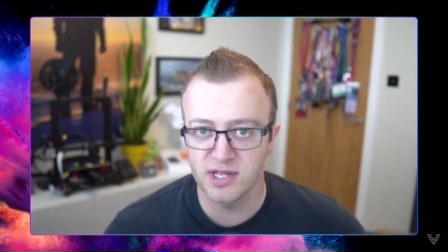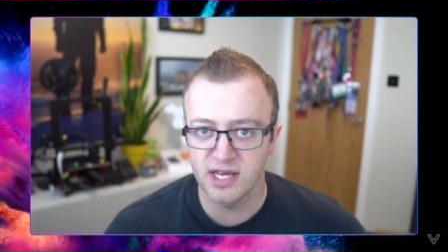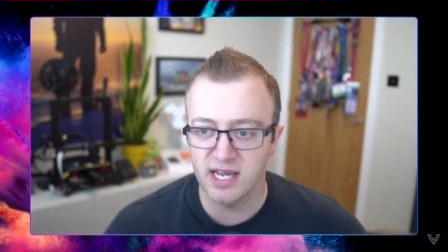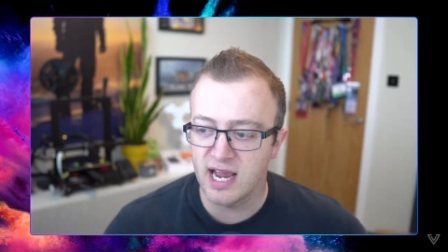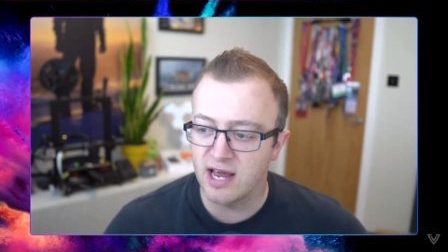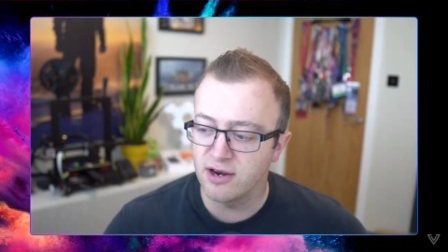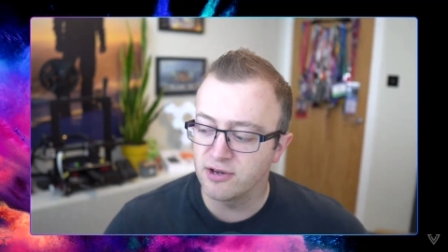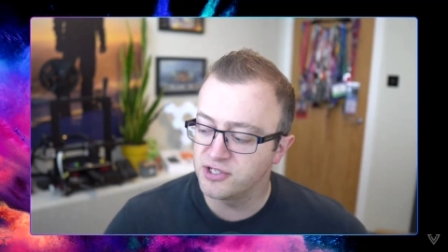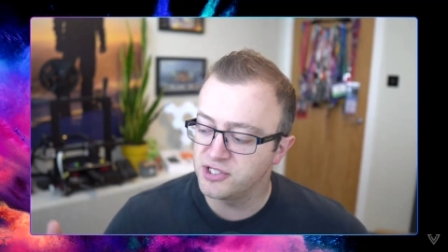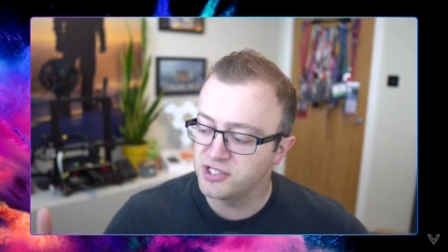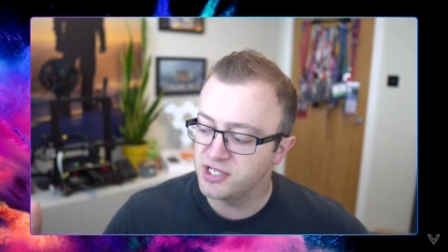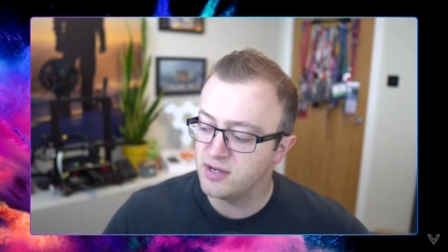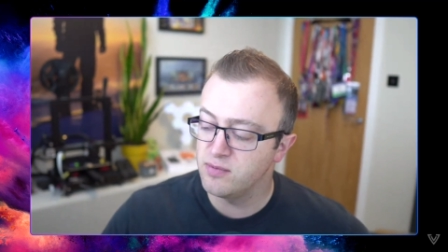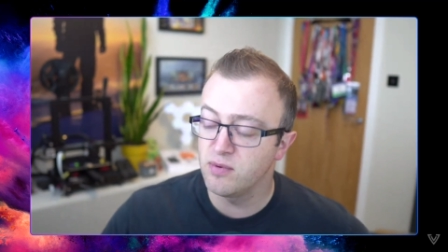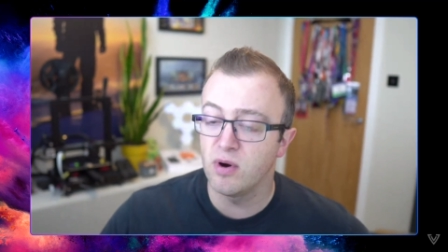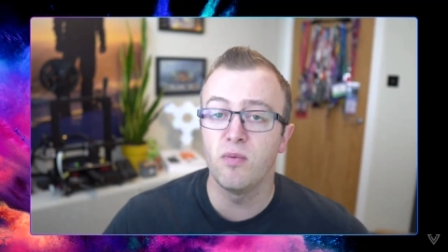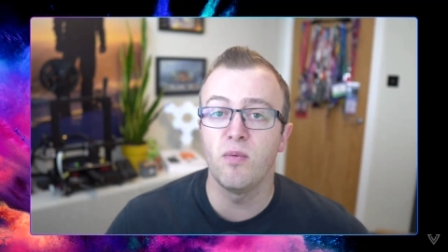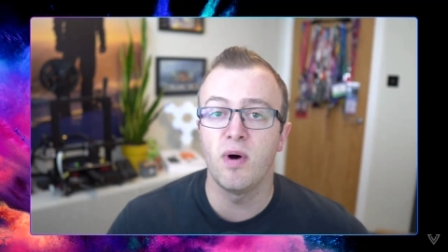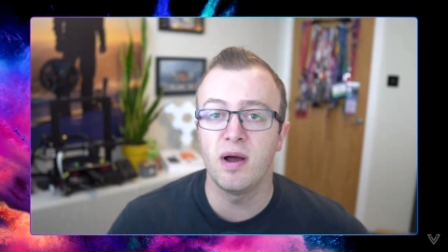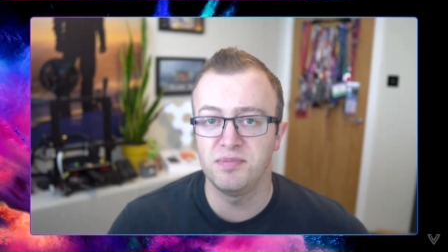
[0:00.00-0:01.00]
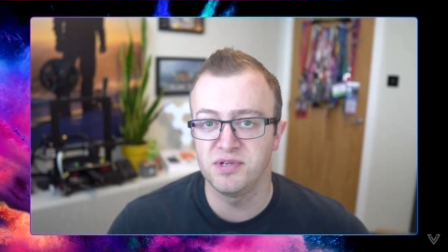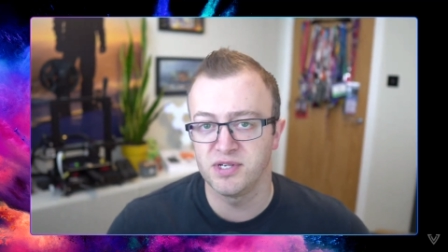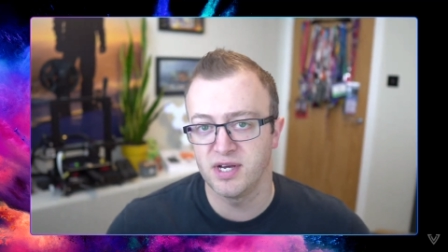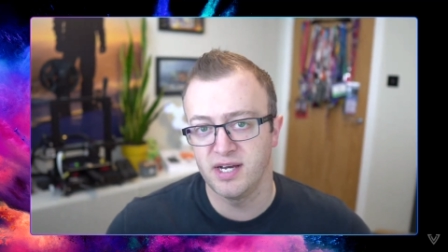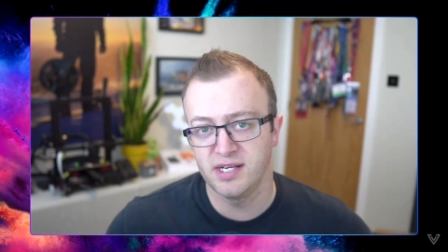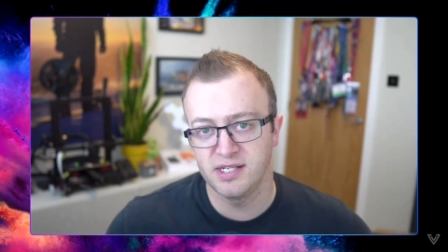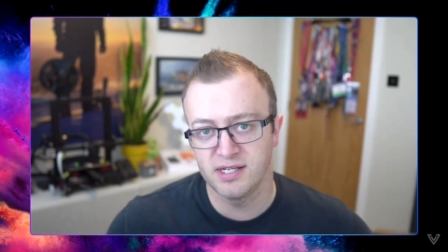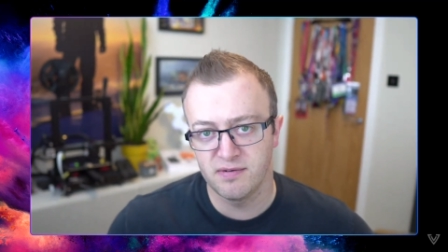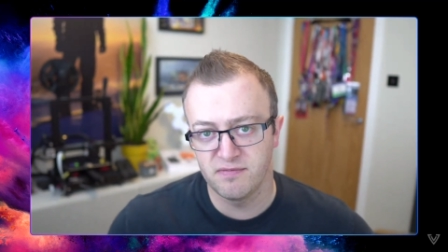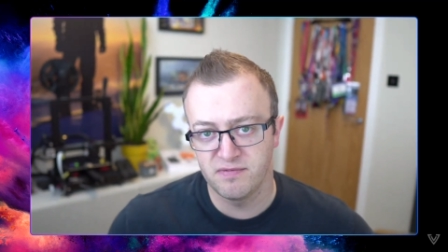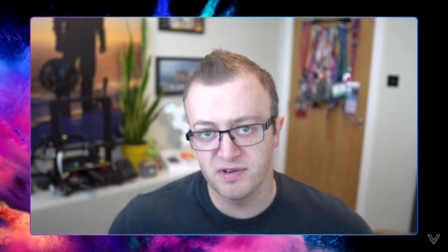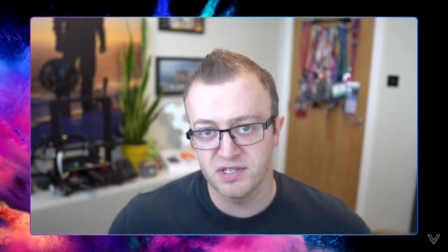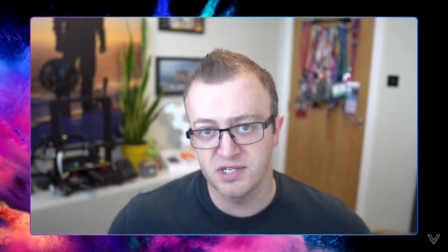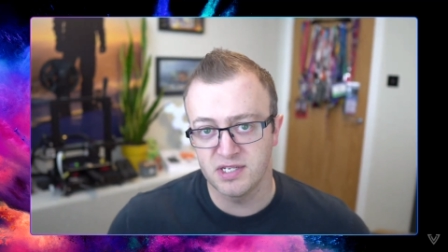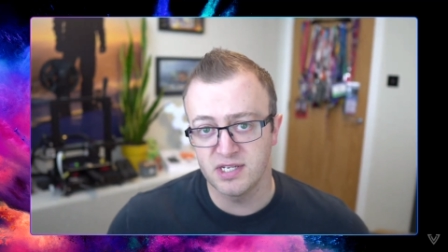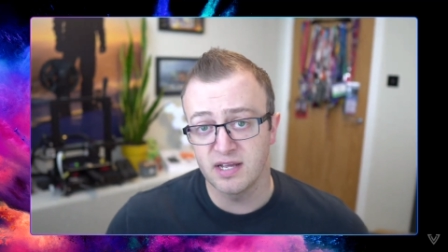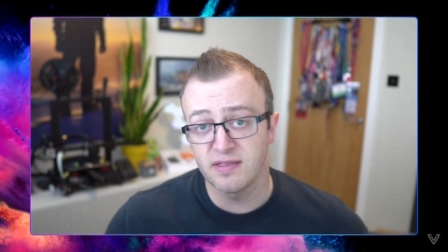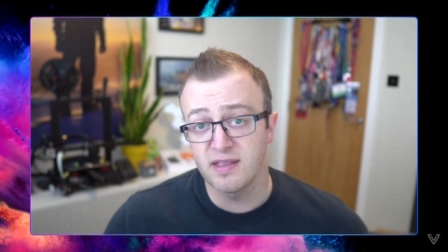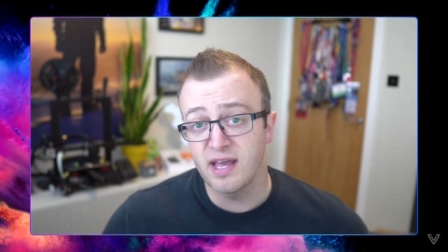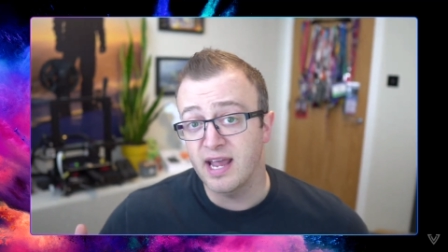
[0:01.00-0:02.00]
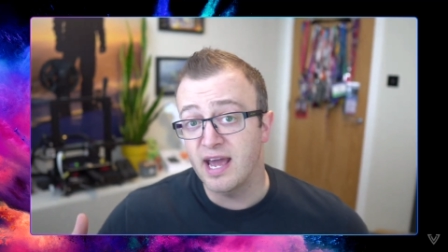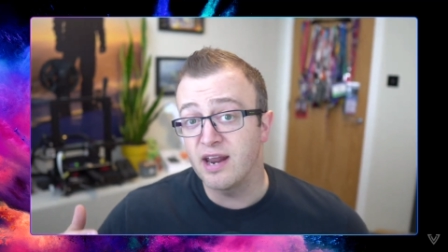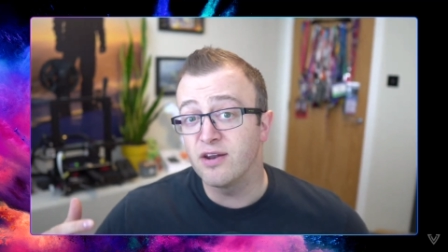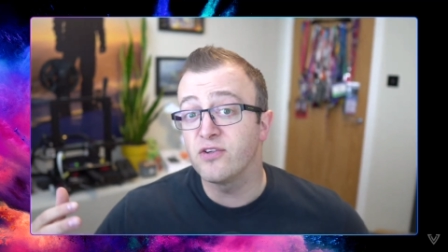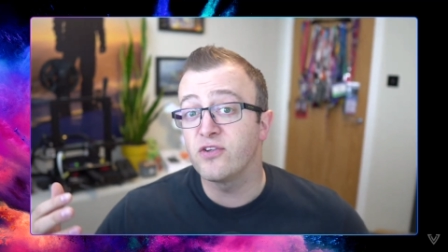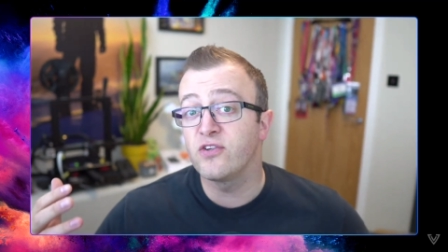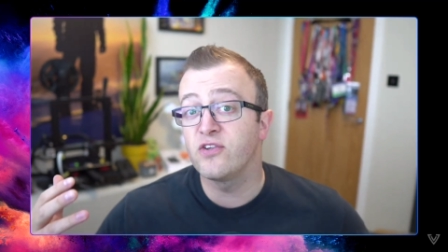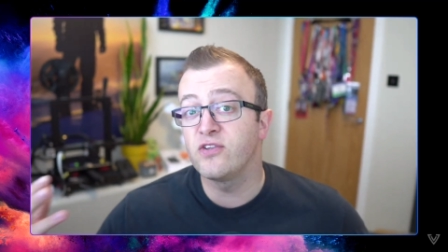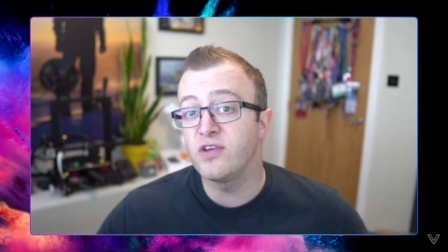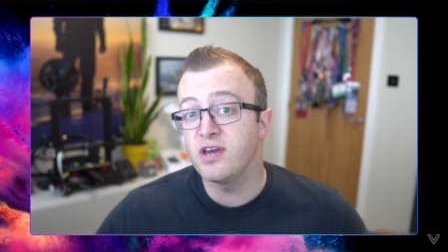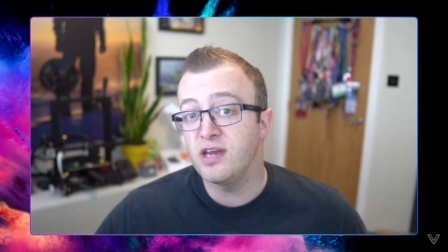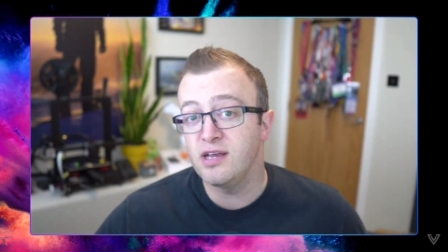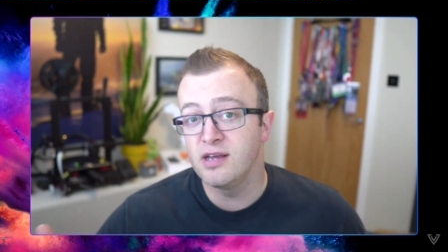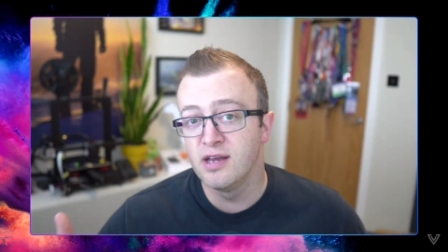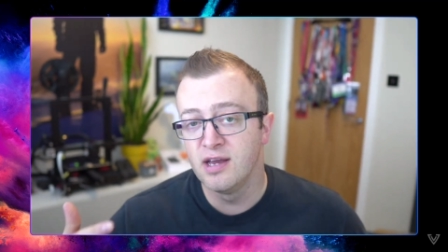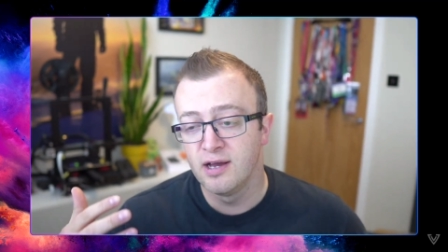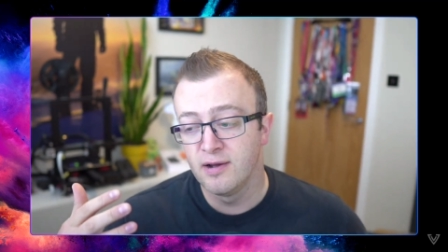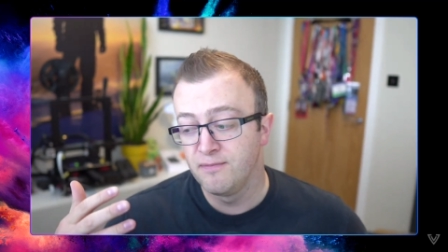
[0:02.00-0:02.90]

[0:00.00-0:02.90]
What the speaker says: They cannot see what websites I'm visiting. They cannot see